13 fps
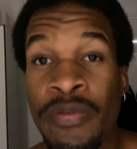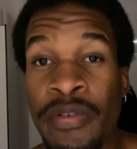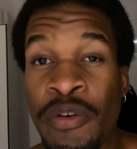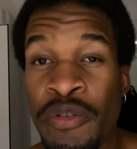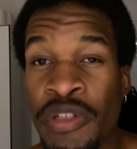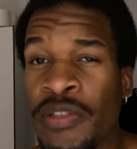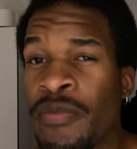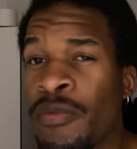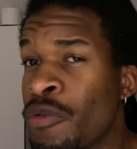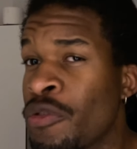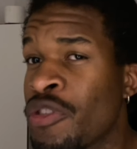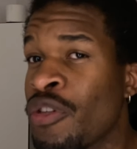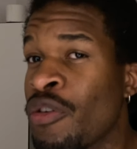phone is
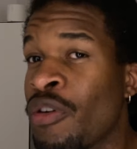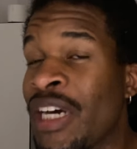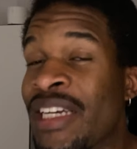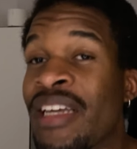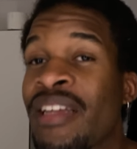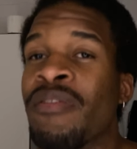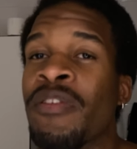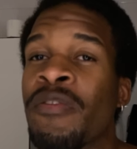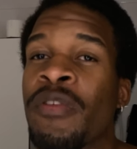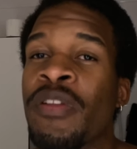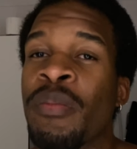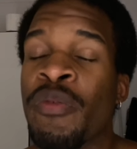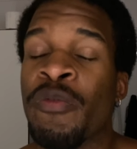full, so I can't even
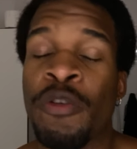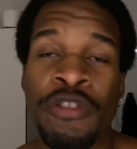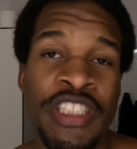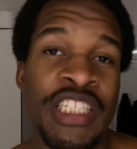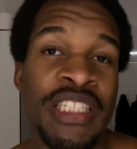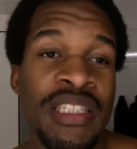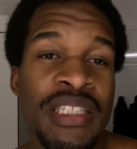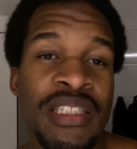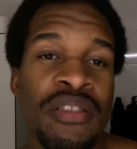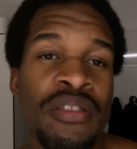film further than this.